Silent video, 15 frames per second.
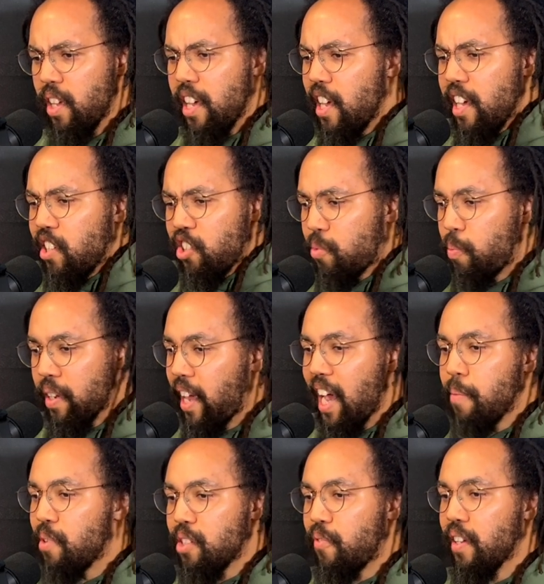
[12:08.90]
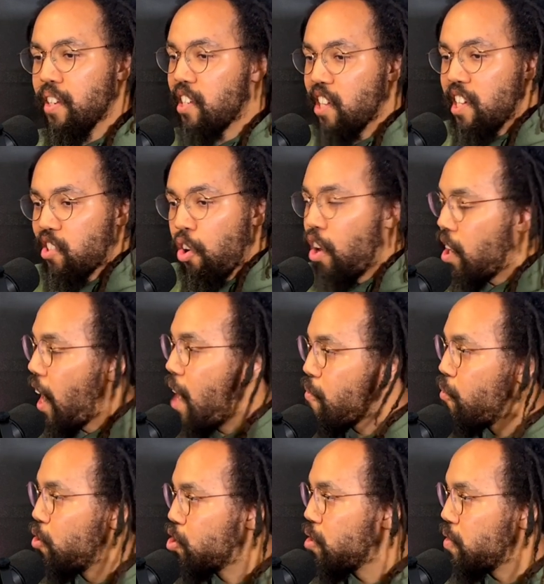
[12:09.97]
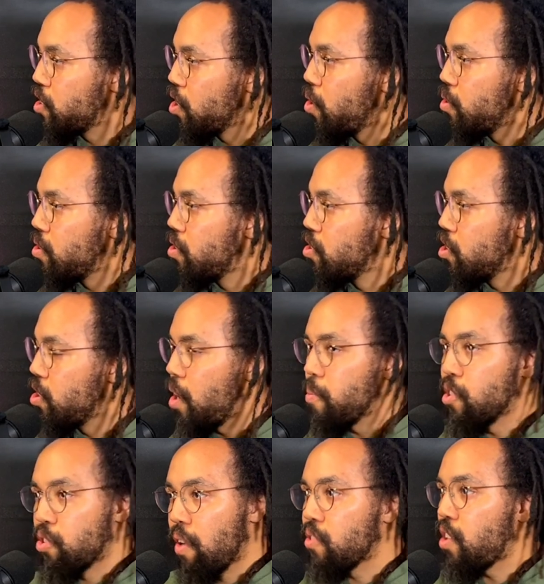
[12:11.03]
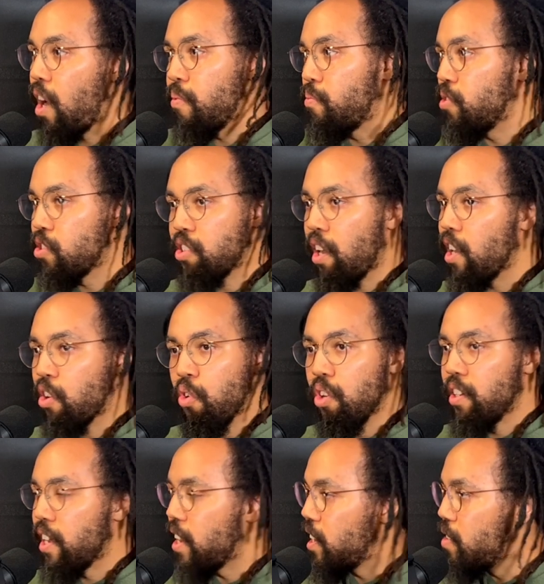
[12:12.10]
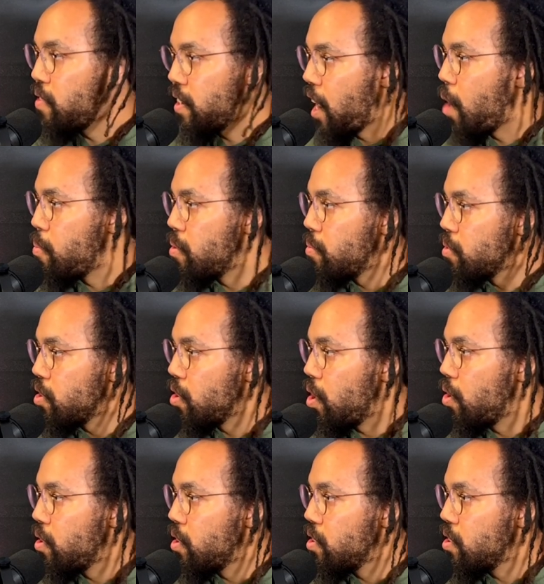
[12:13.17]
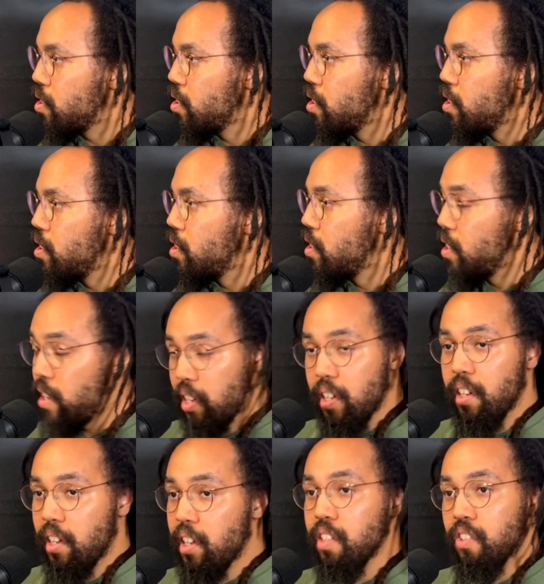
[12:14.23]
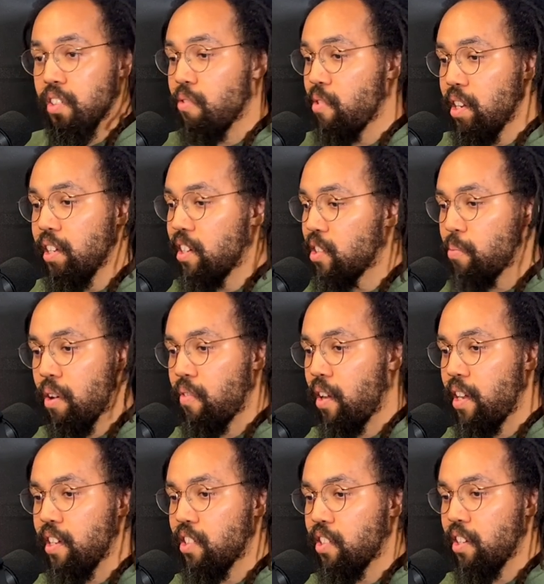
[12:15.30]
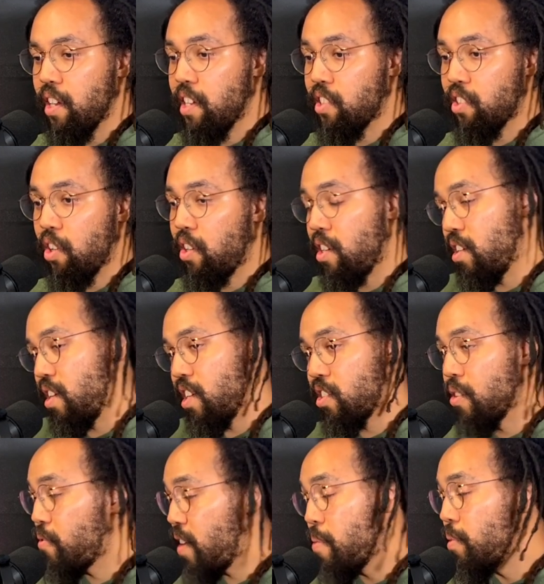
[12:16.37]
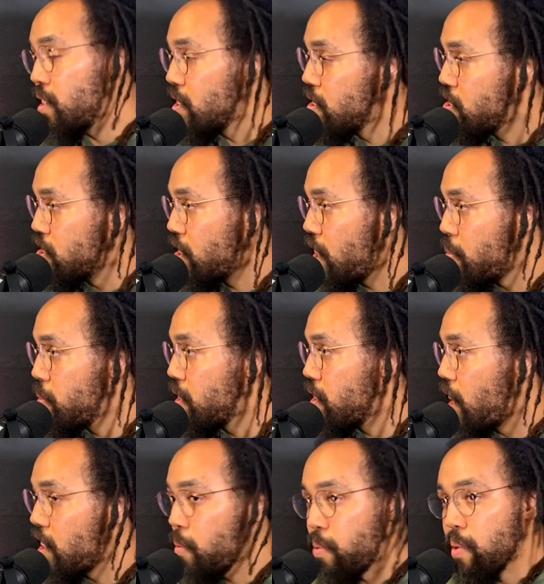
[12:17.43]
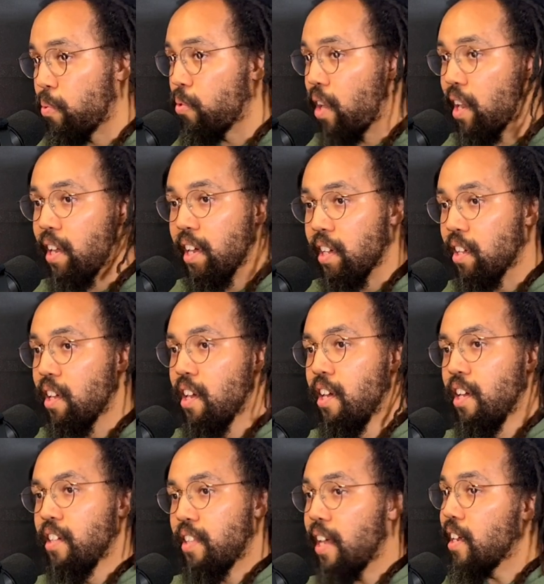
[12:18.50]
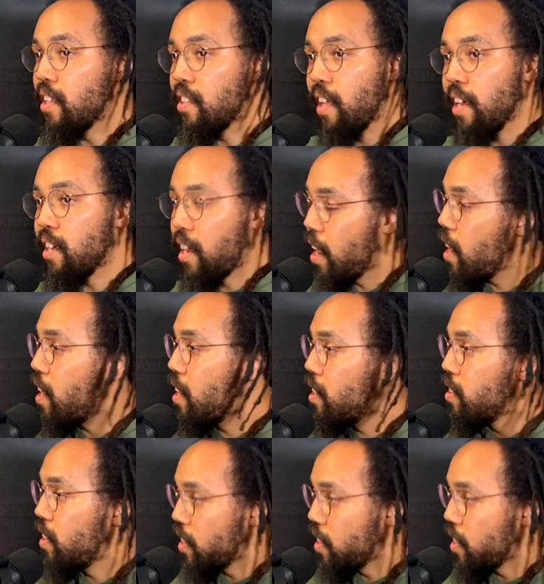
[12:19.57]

it just became this thing that it's got a life force of its own. You know what I mean? So I've just started calling it a living album. know? It's an organisation. It is. It really is, brother. And it's a family. Do you know what I mean? Like the people that they care.